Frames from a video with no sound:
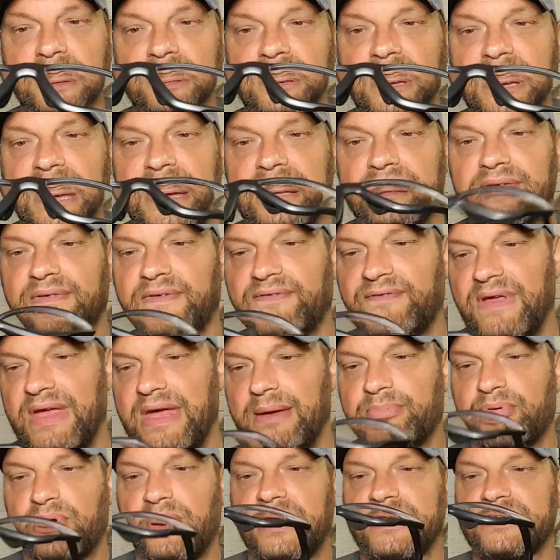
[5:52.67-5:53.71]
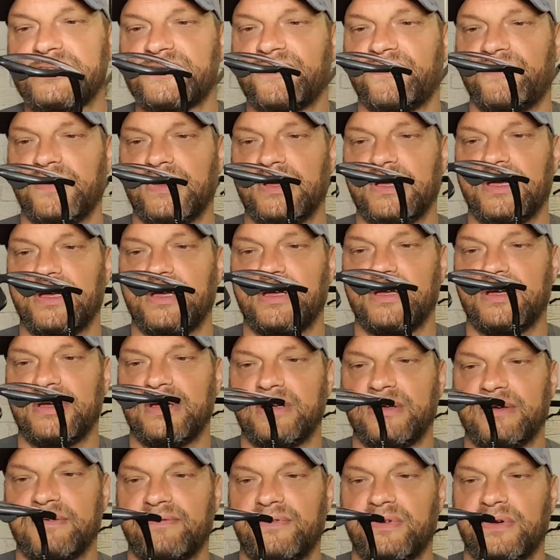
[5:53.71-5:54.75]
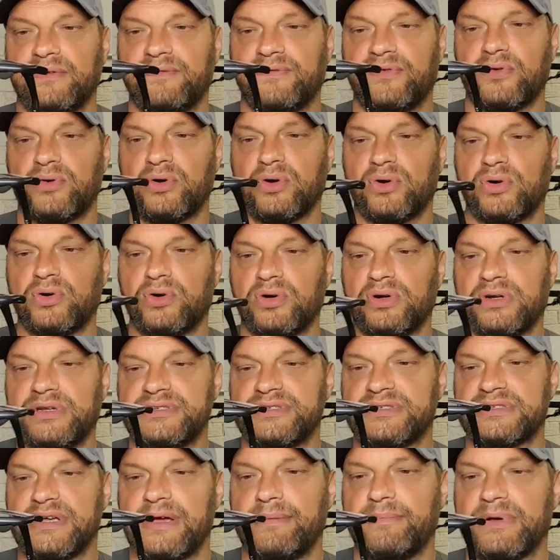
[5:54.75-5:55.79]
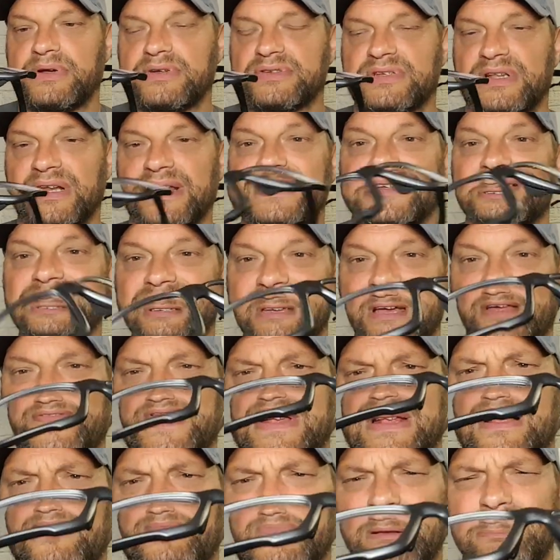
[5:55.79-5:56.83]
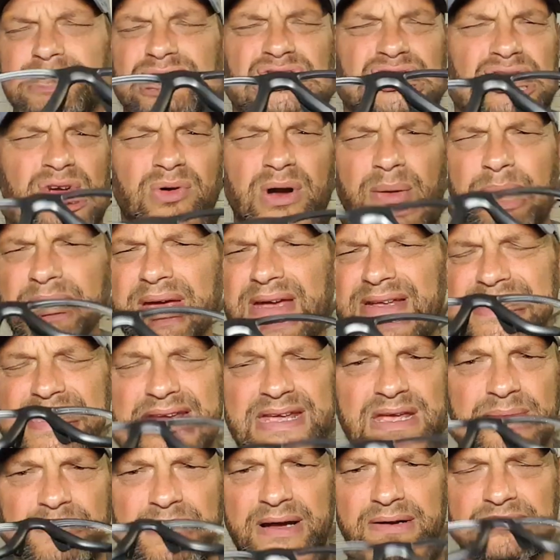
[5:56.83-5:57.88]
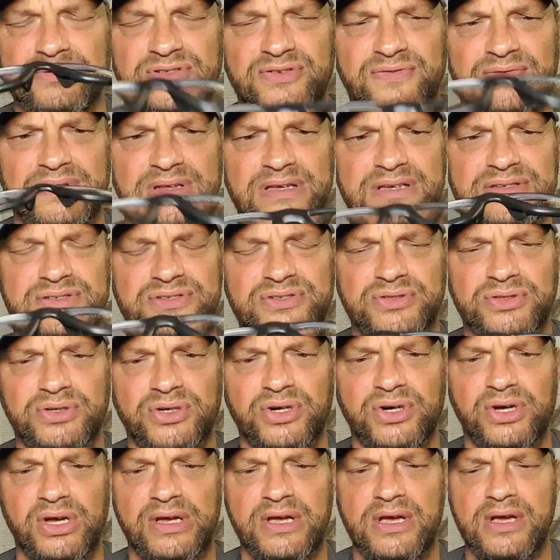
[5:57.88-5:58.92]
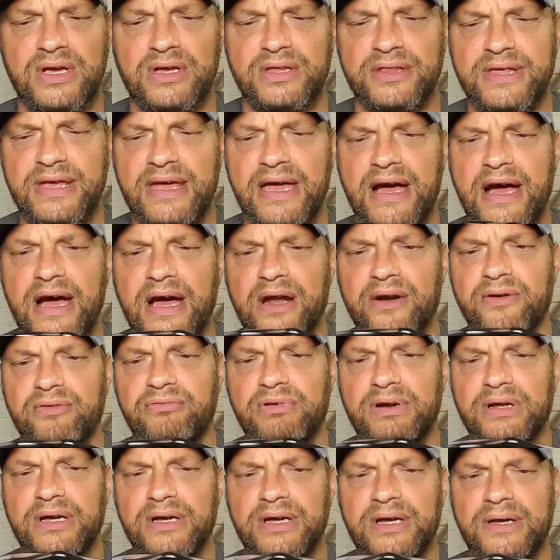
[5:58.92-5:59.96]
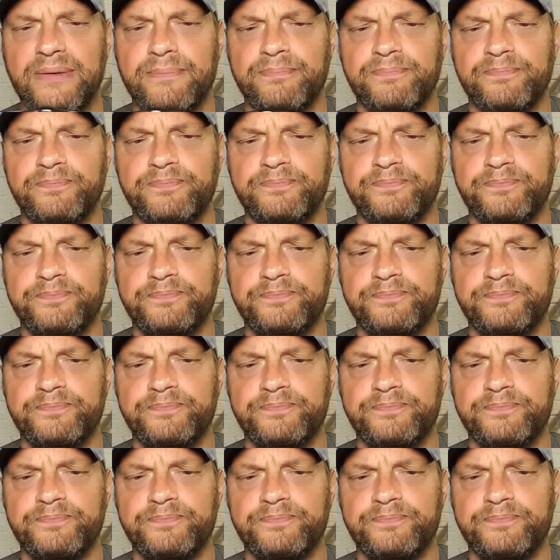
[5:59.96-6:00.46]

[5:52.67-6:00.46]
the kind of a fair price for for for an Oakley set because, like I say, I think I'm, I'm sure I paid eighty pounds for these. So they are, um,